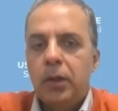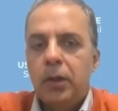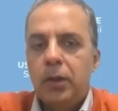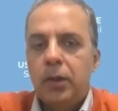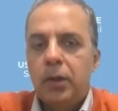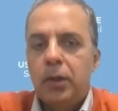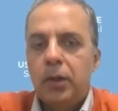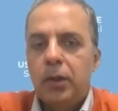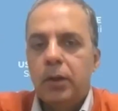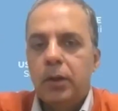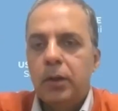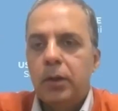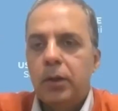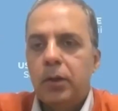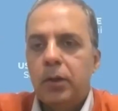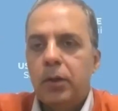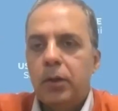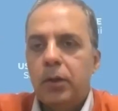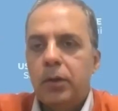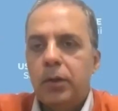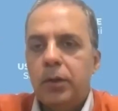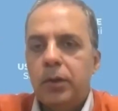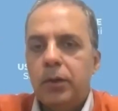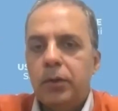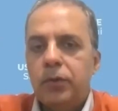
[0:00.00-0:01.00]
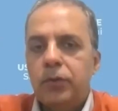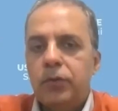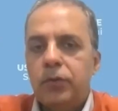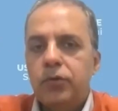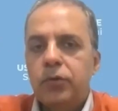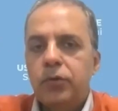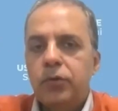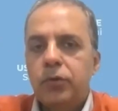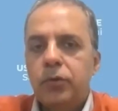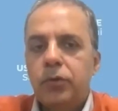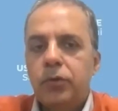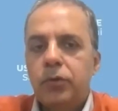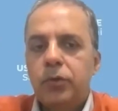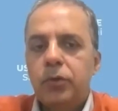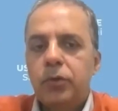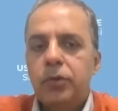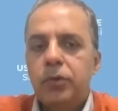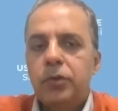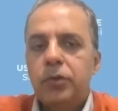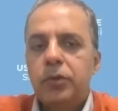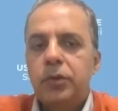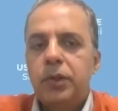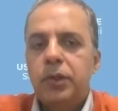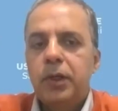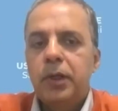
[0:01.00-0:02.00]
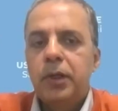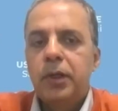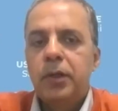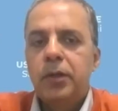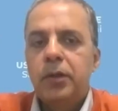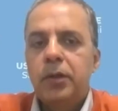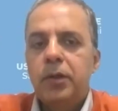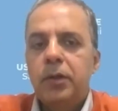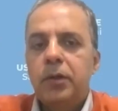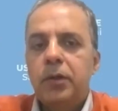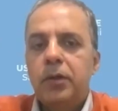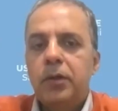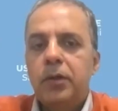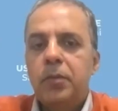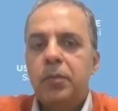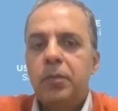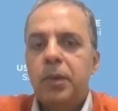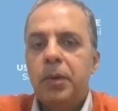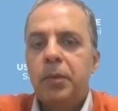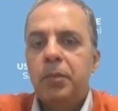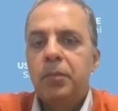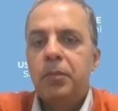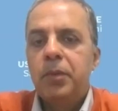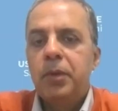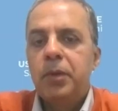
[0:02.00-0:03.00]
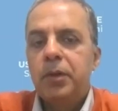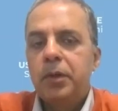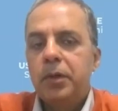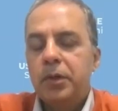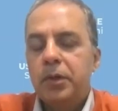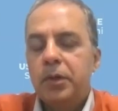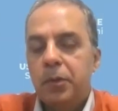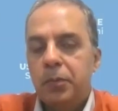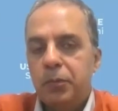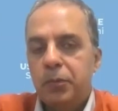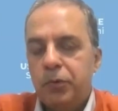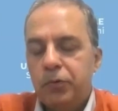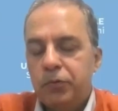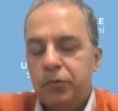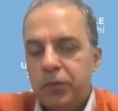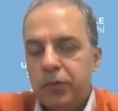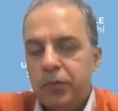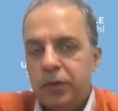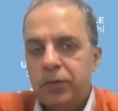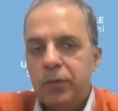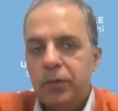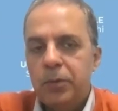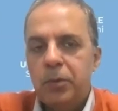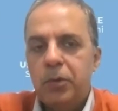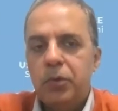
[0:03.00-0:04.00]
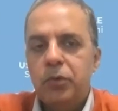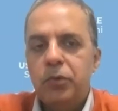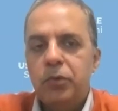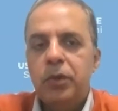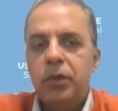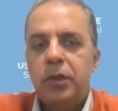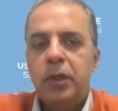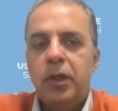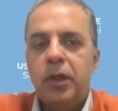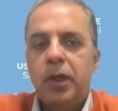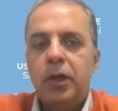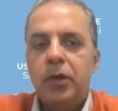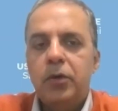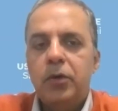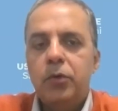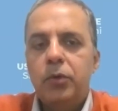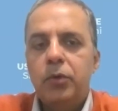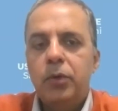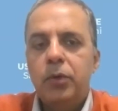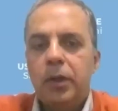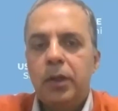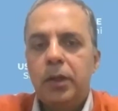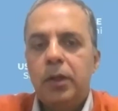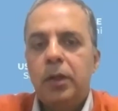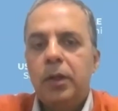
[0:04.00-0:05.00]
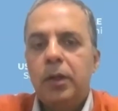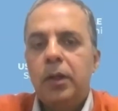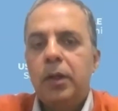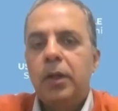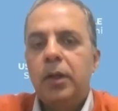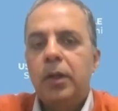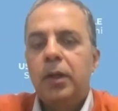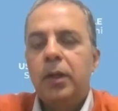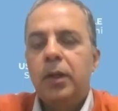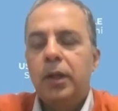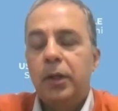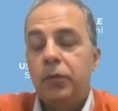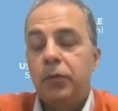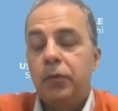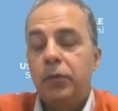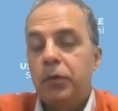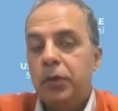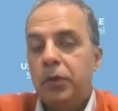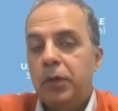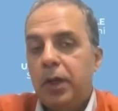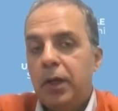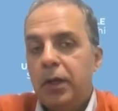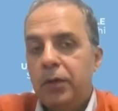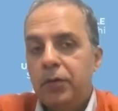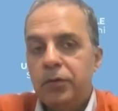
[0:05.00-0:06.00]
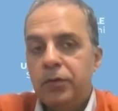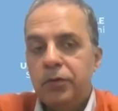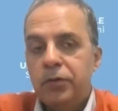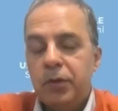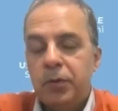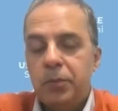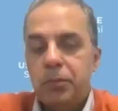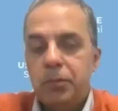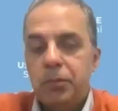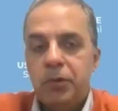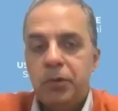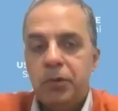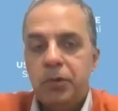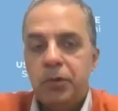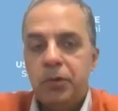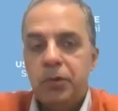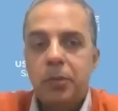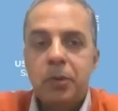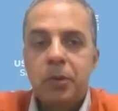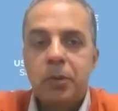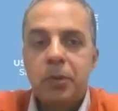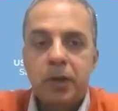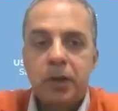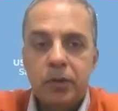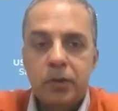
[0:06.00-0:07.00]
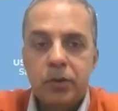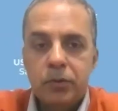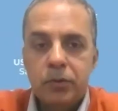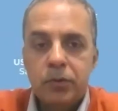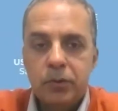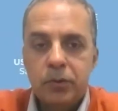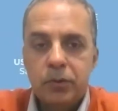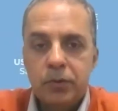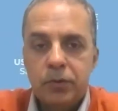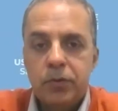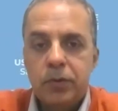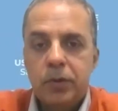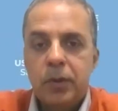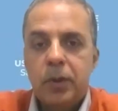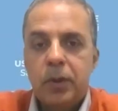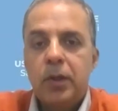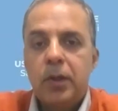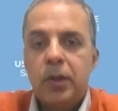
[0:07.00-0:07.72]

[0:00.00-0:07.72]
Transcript: All right. So then remember a couple of things about the ROL, and we'll have a separate webinar on this.